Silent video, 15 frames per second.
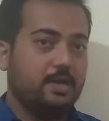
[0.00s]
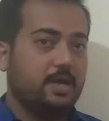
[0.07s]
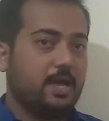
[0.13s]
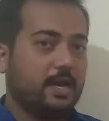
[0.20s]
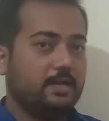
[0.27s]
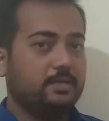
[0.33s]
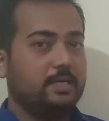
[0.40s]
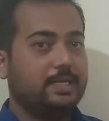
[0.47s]

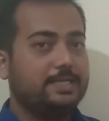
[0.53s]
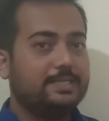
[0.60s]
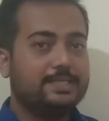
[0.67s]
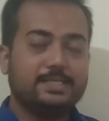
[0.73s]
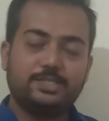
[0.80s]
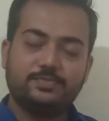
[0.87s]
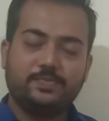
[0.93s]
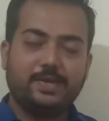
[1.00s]
And in
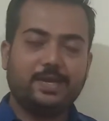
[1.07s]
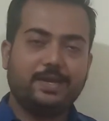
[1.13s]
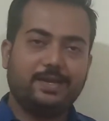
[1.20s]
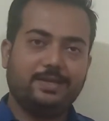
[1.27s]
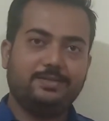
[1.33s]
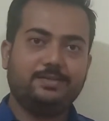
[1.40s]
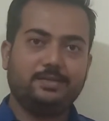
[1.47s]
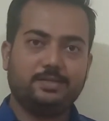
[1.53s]
this
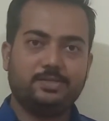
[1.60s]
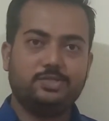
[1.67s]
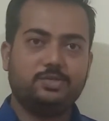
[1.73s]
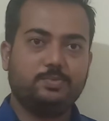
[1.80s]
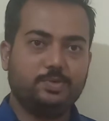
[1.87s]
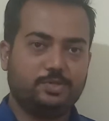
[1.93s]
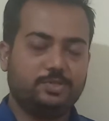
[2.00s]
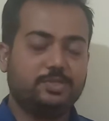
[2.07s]
way the
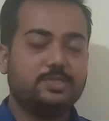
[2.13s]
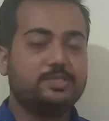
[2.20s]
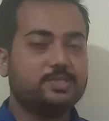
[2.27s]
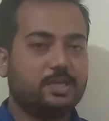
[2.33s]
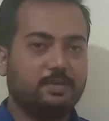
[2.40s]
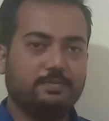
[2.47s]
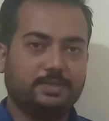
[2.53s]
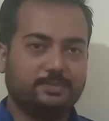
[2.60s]
distribution is
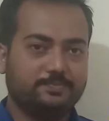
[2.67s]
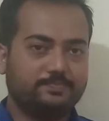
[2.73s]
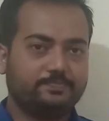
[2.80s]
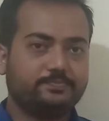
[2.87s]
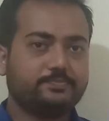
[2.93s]
given.